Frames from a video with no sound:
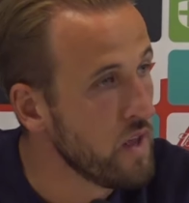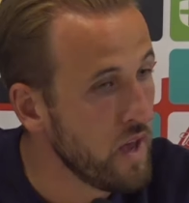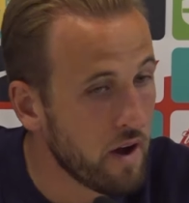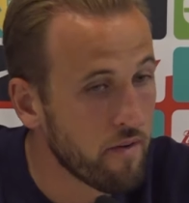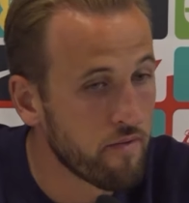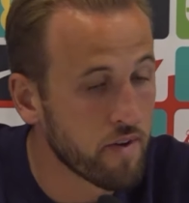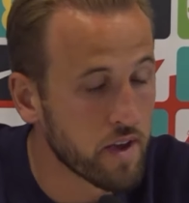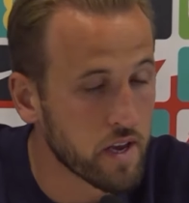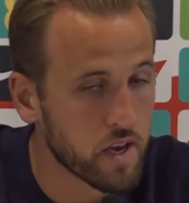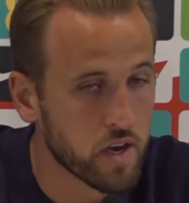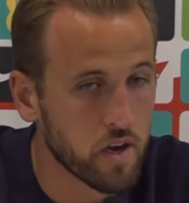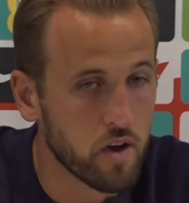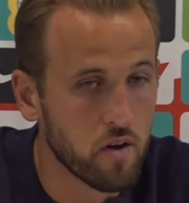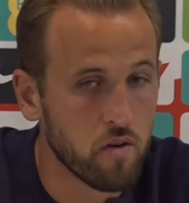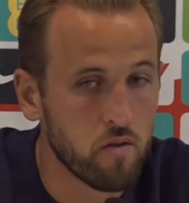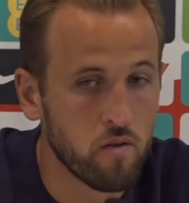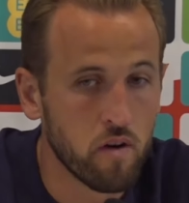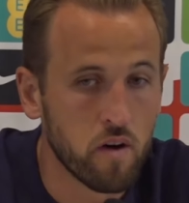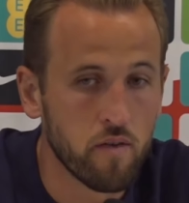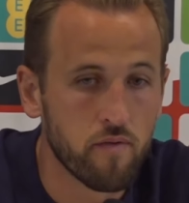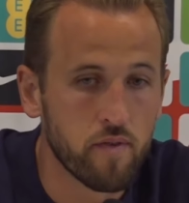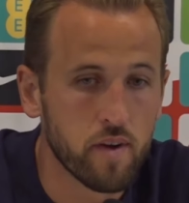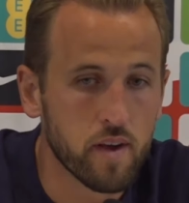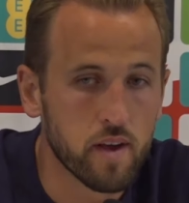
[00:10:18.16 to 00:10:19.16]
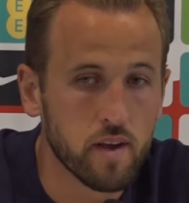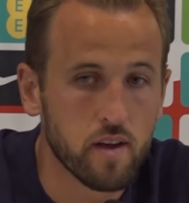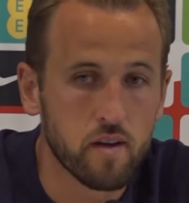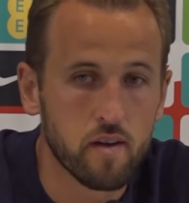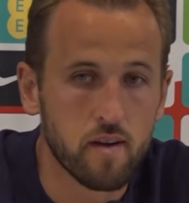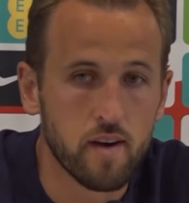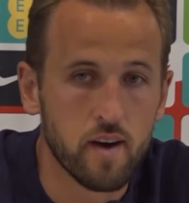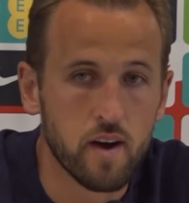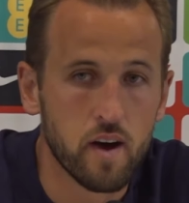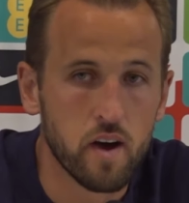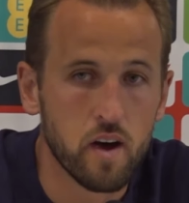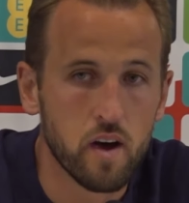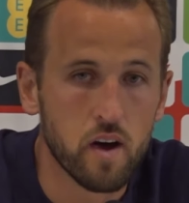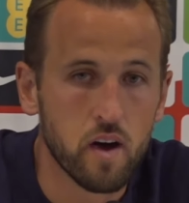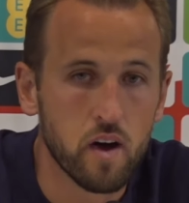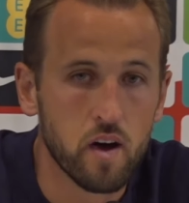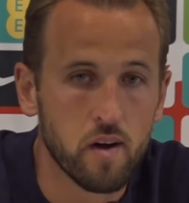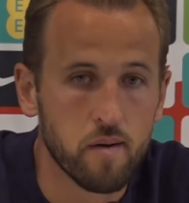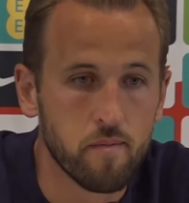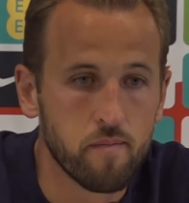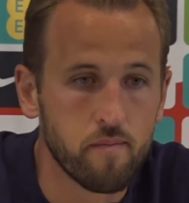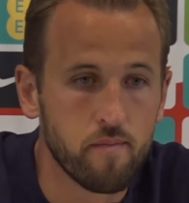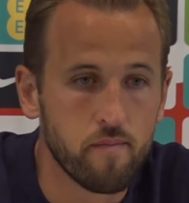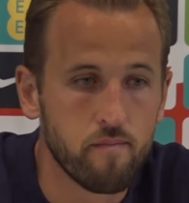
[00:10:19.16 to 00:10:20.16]
Yeah, I think so. I think, like
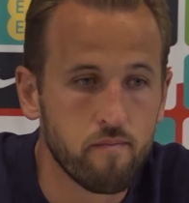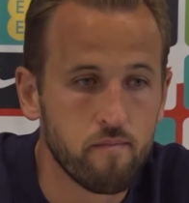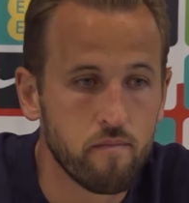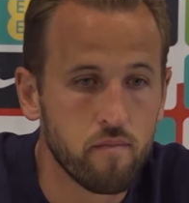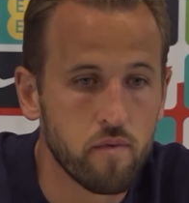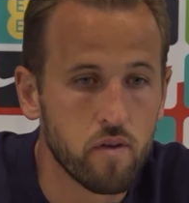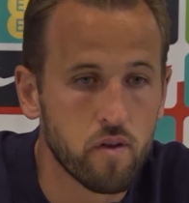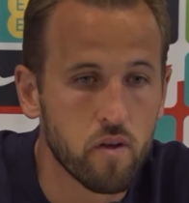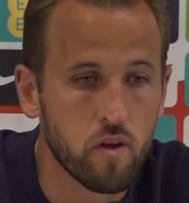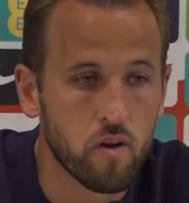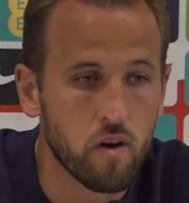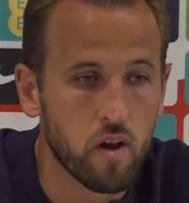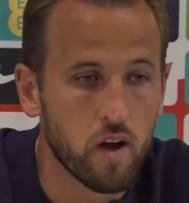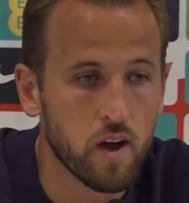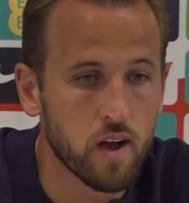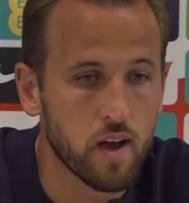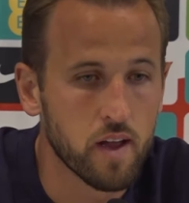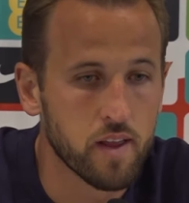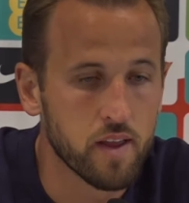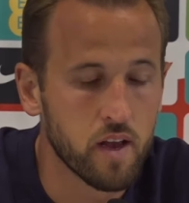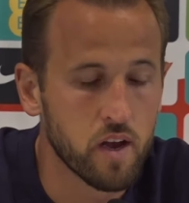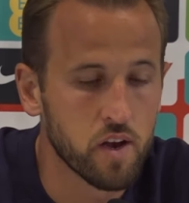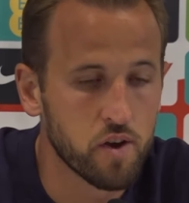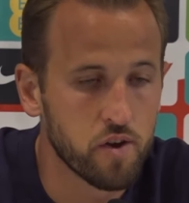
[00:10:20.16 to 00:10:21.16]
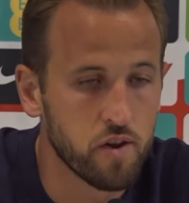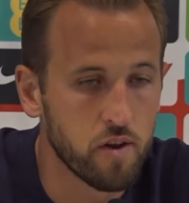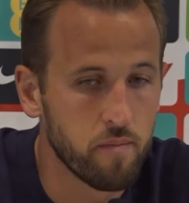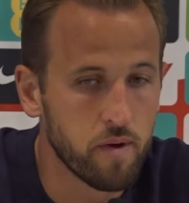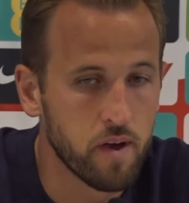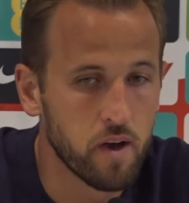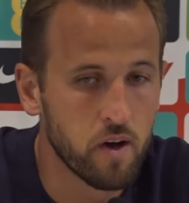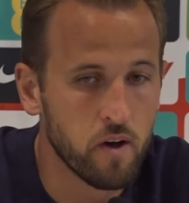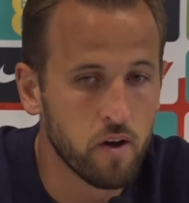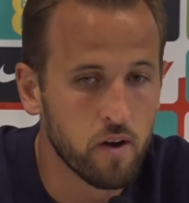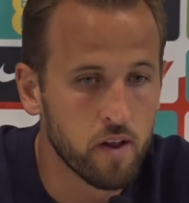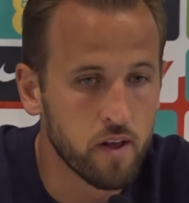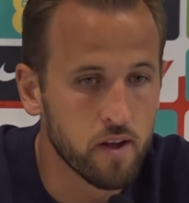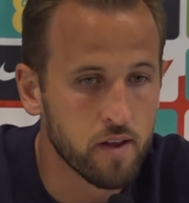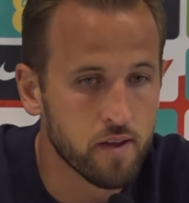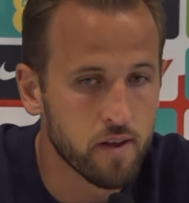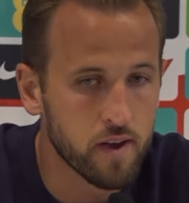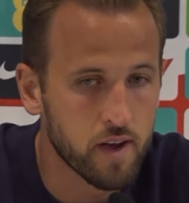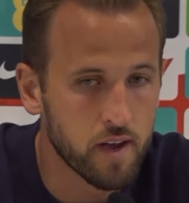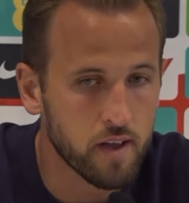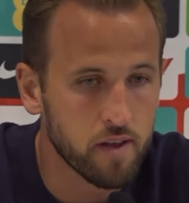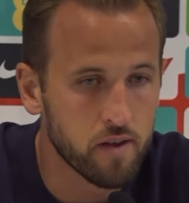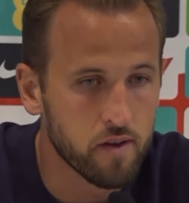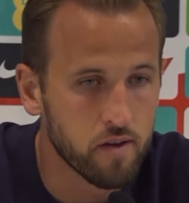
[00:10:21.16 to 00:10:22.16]
I touched on a bit earlier,
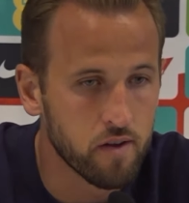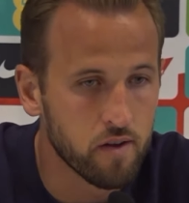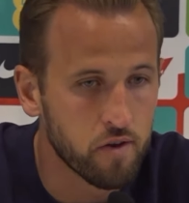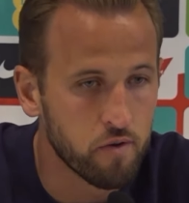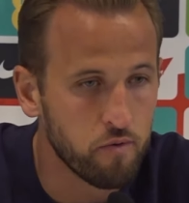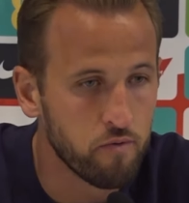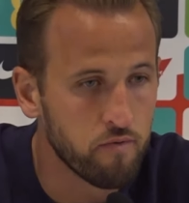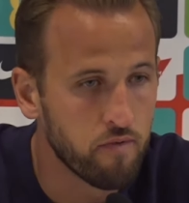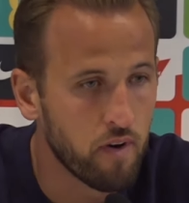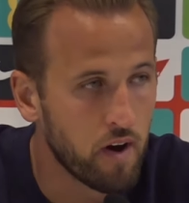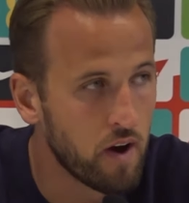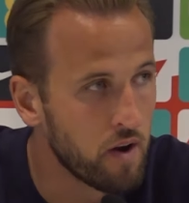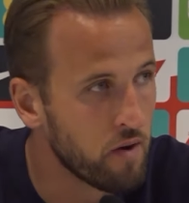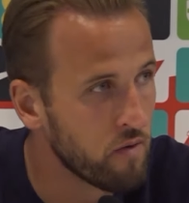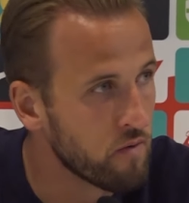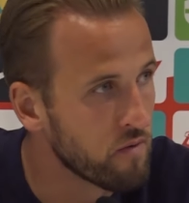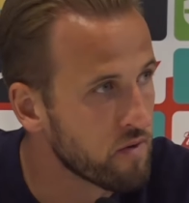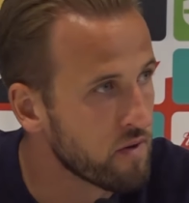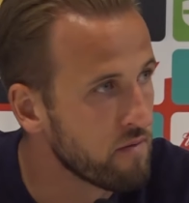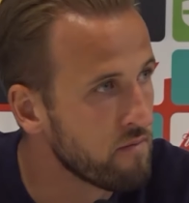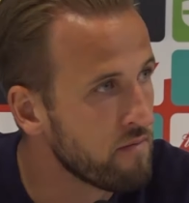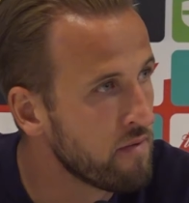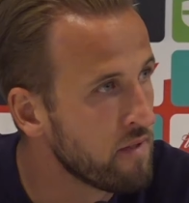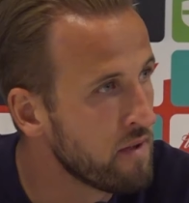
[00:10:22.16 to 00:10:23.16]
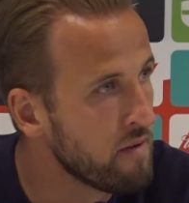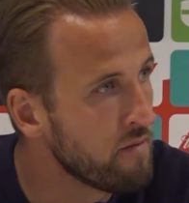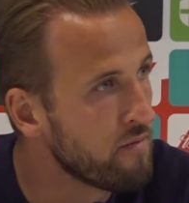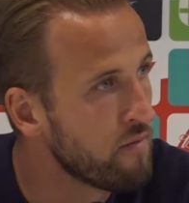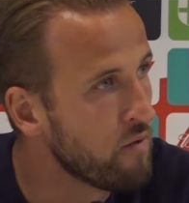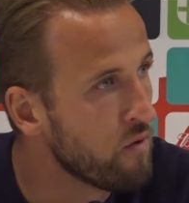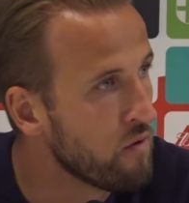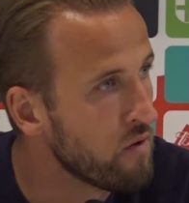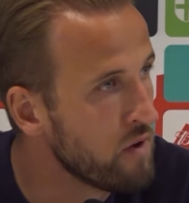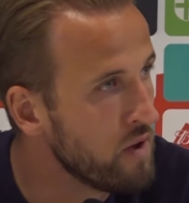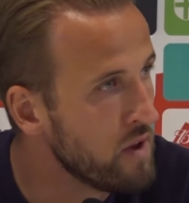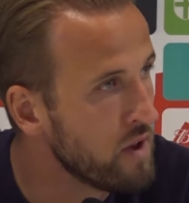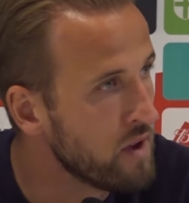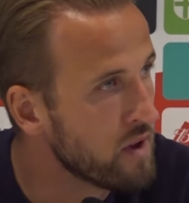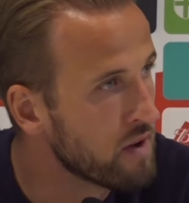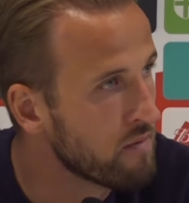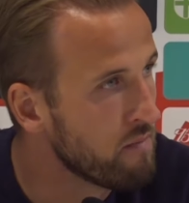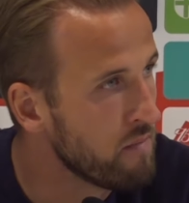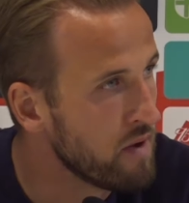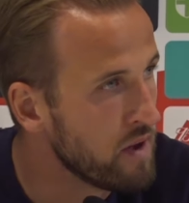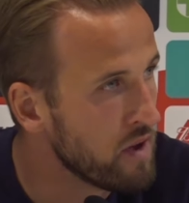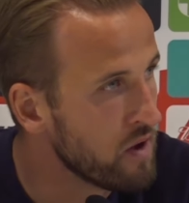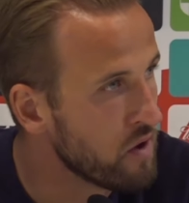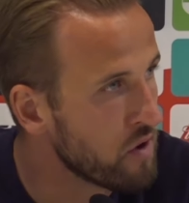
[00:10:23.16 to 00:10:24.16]
to get to two finals in 4
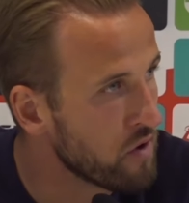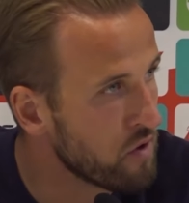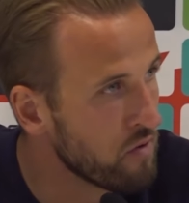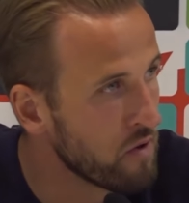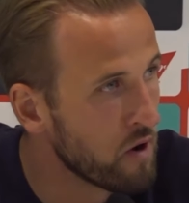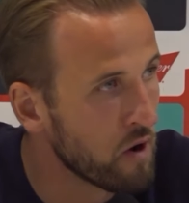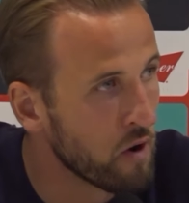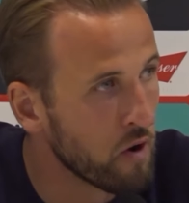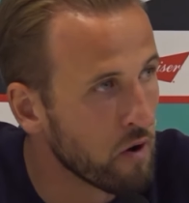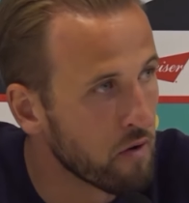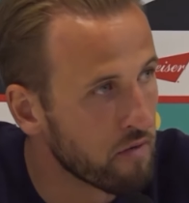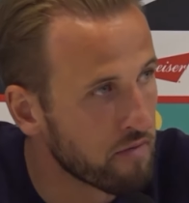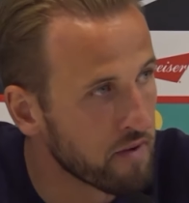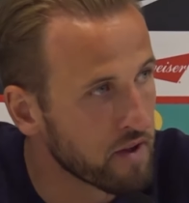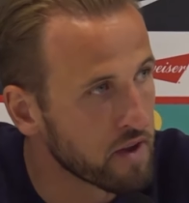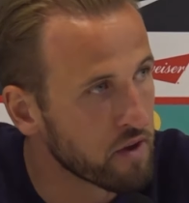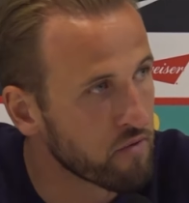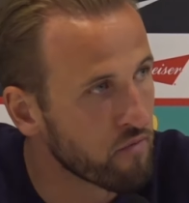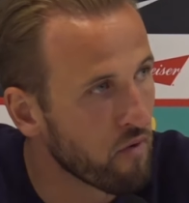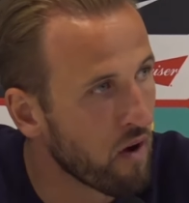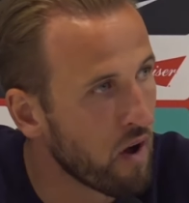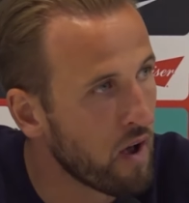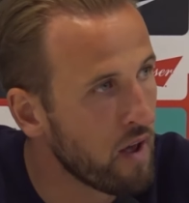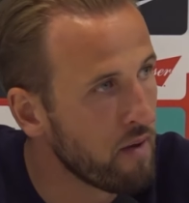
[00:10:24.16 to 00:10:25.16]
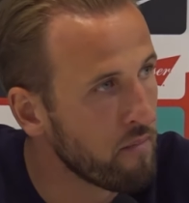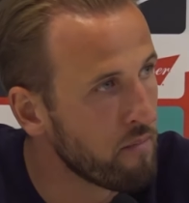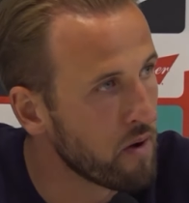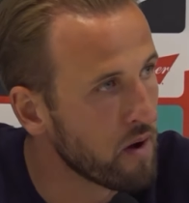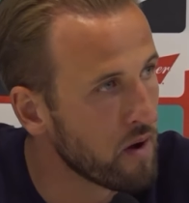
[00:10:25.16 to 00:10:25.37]
years means you're doing a lot of things right.